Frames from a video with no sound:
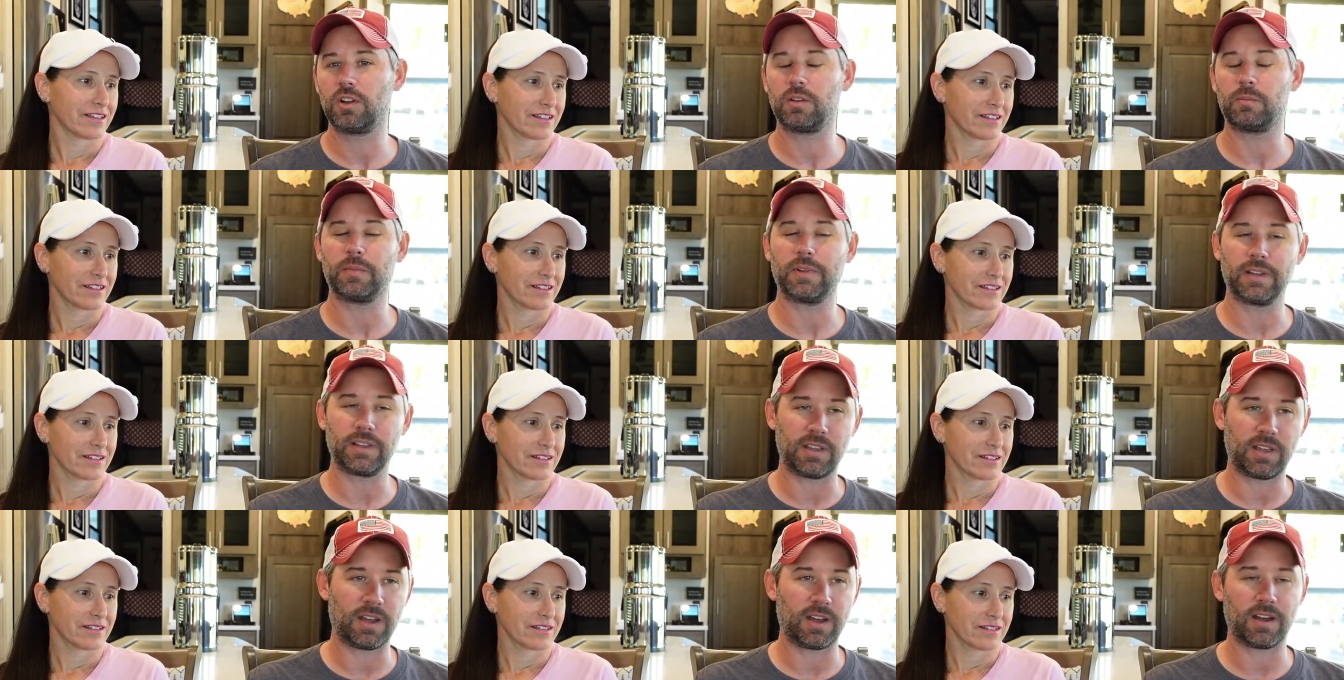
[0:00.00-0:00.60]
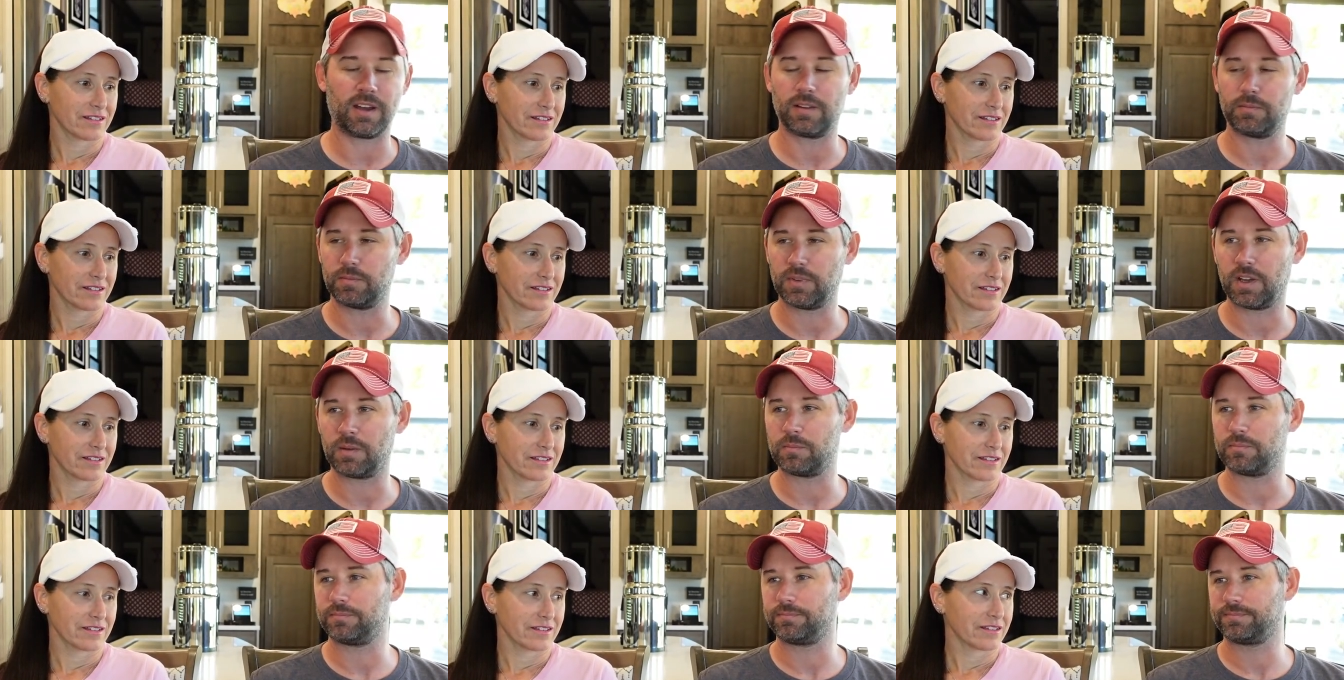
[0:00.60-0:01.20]
Speaker 1: I'm like,
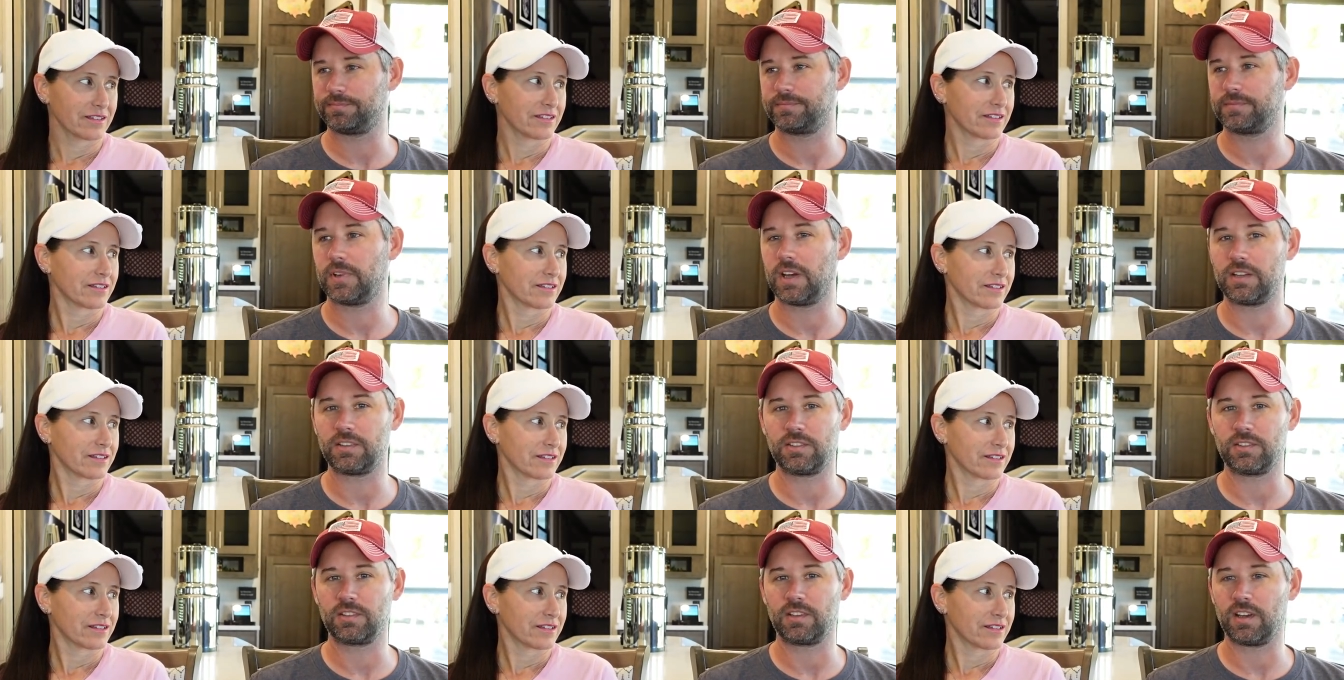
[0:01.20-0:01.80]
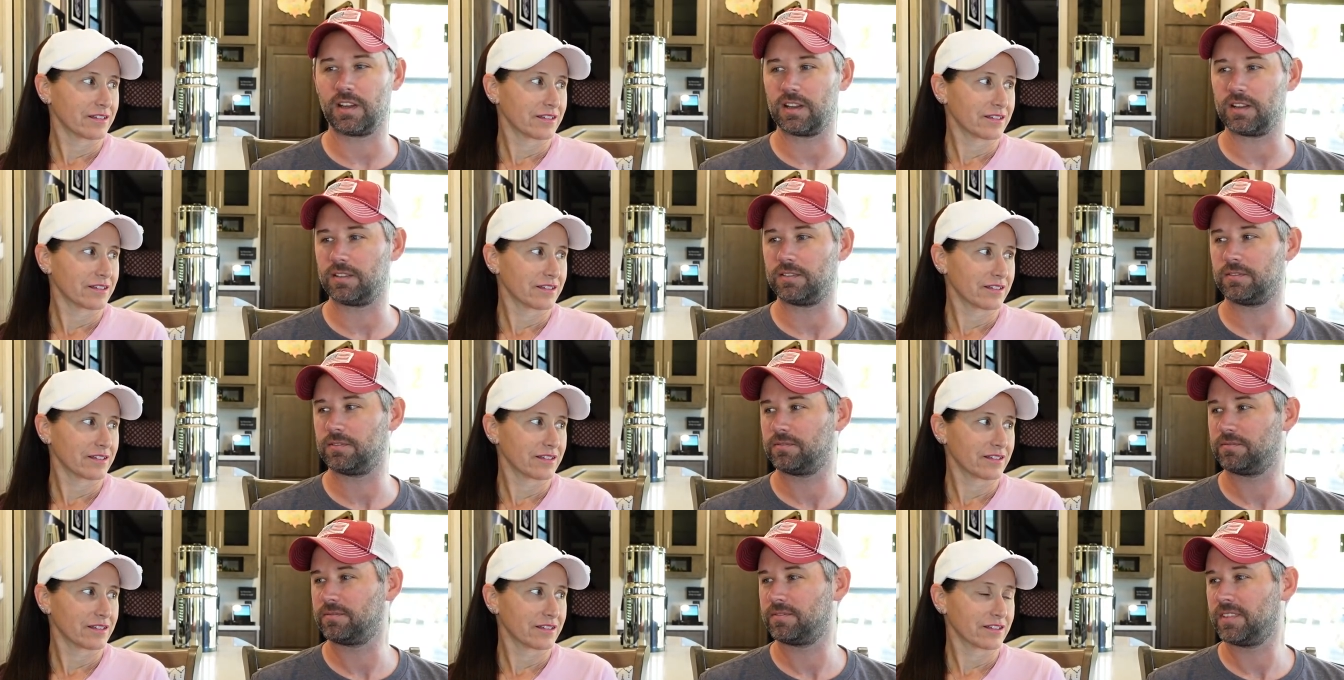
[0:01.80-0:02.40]
yeah, I just gotta
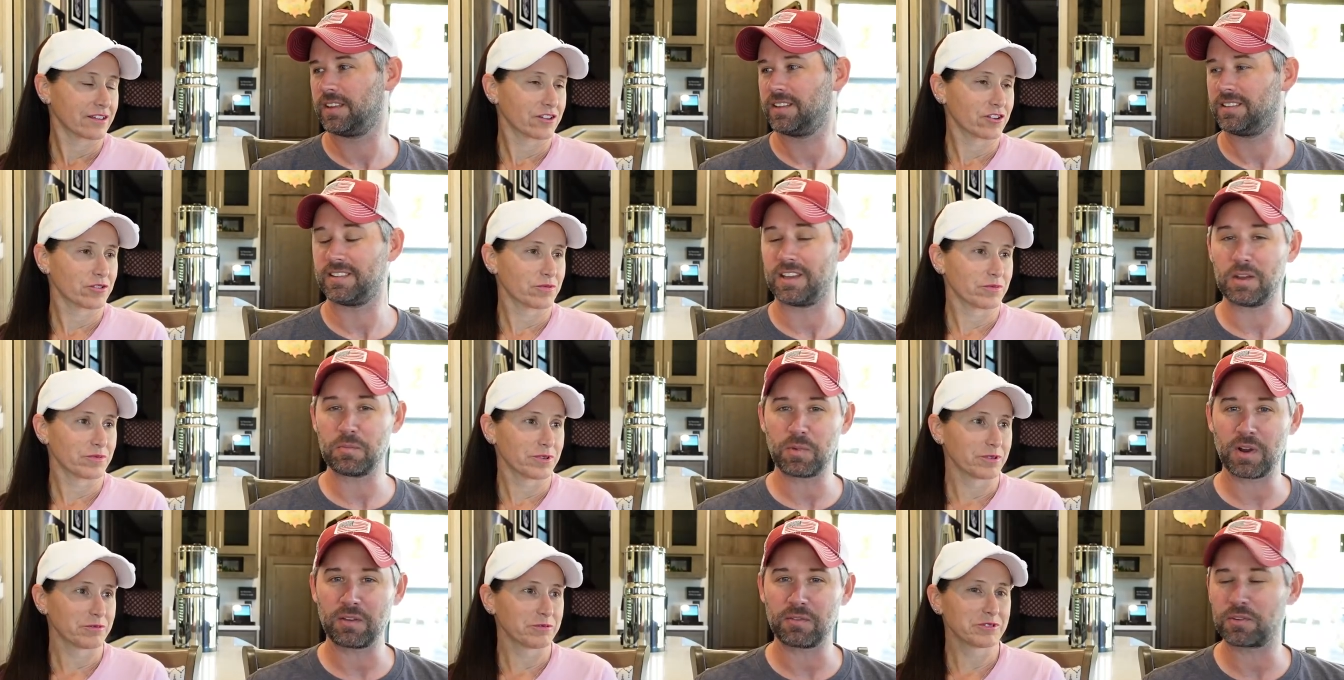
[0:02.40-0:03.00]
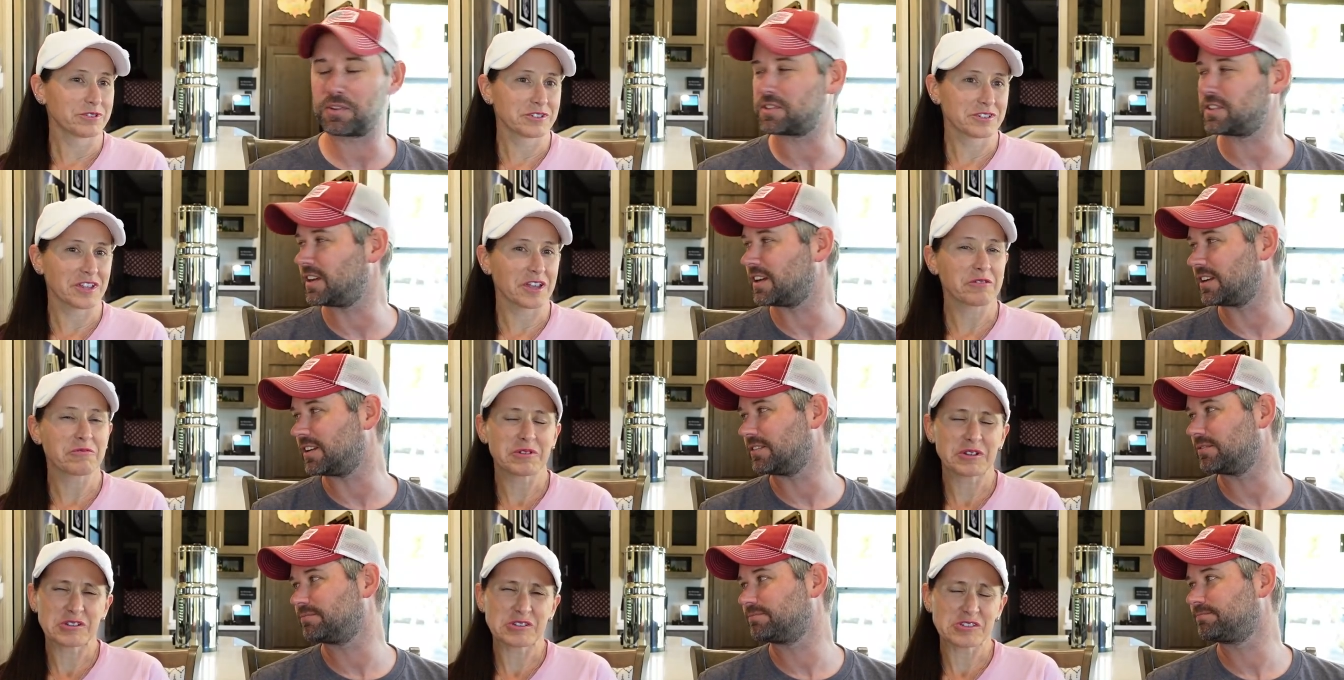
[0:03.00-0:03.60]
take a break for a
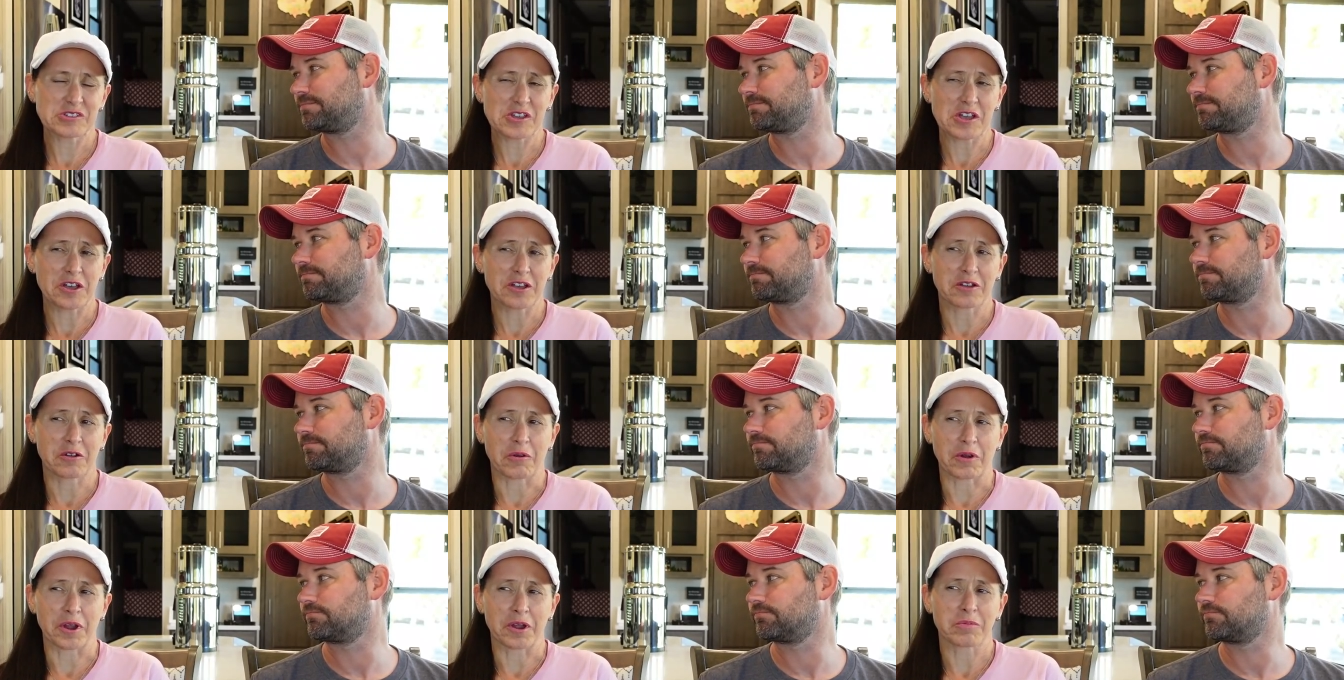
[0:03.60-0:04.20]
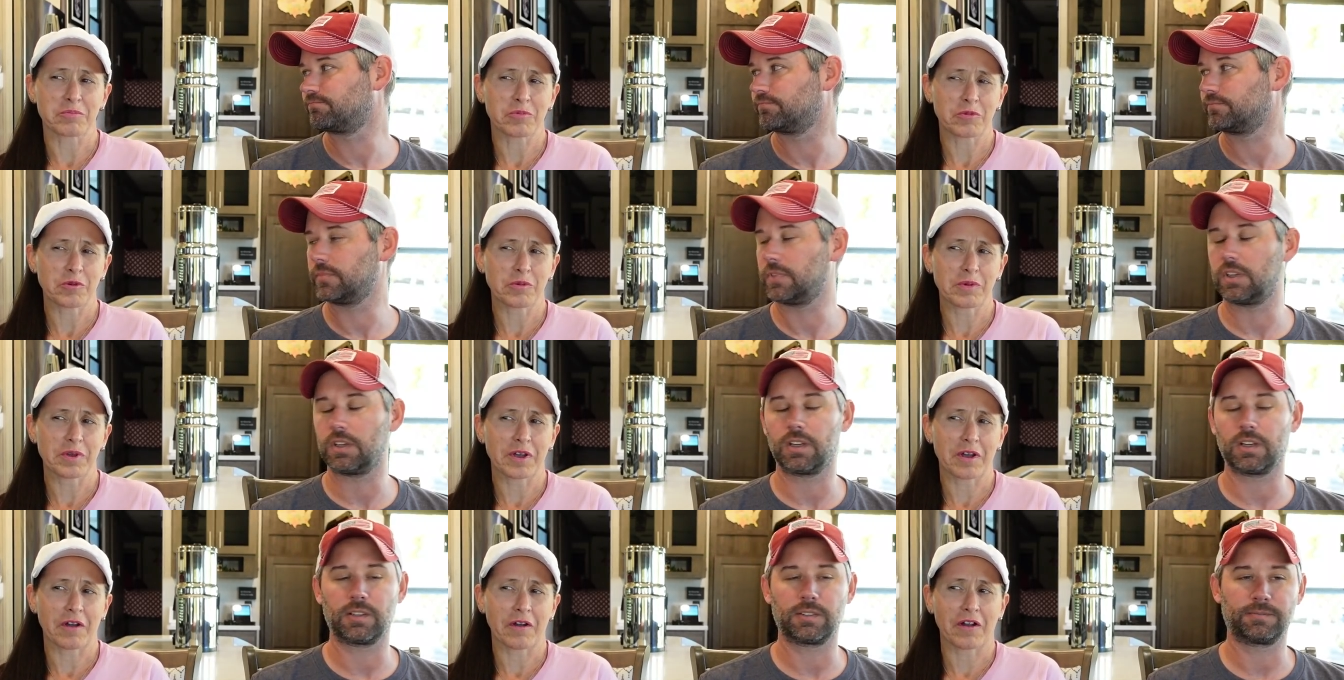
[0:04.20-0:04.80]
second. Like, you just got a cramp.
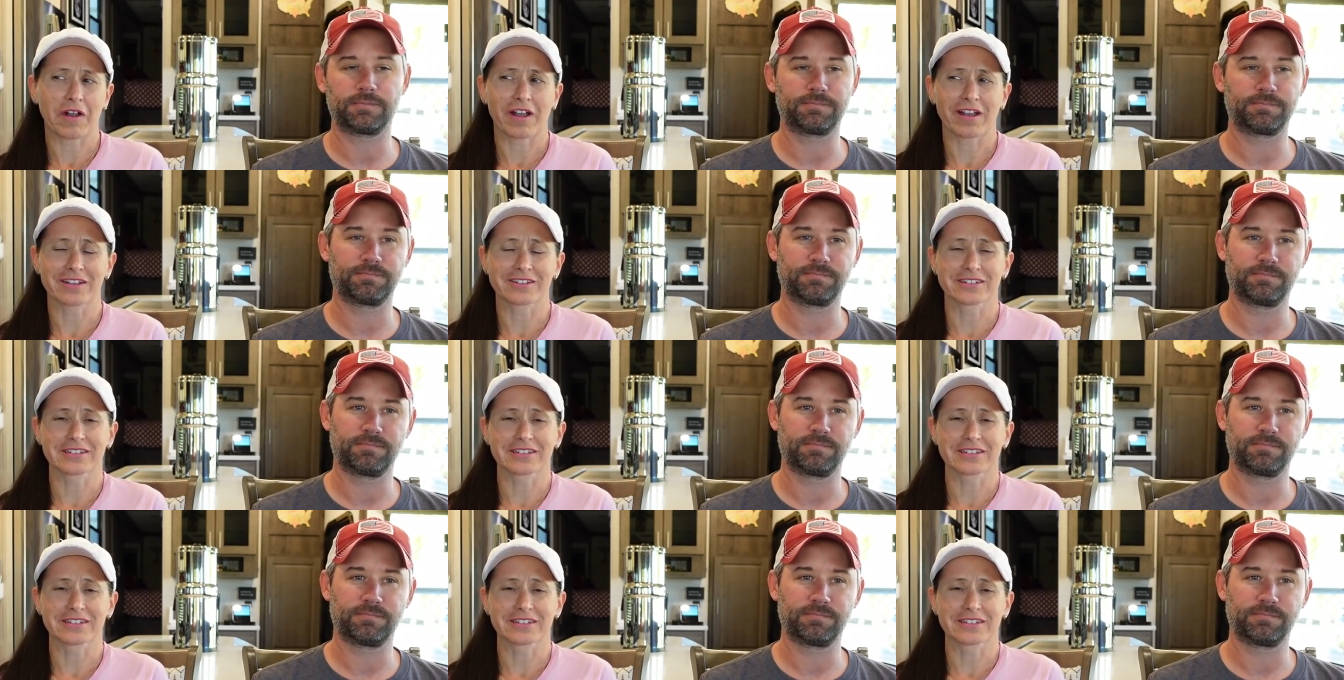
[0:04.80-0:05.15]
Yeah.